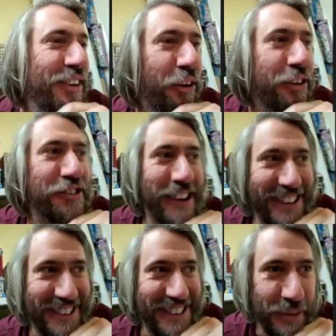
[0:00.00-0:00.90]
a
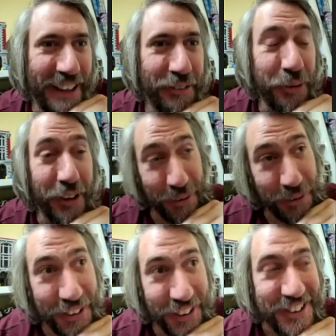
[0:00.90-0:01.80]
distracting amount, although
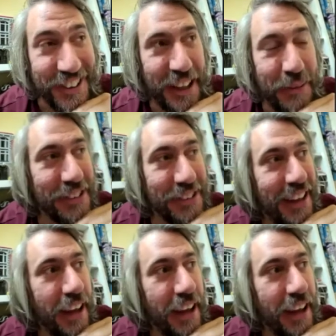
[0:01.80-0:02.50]
at times.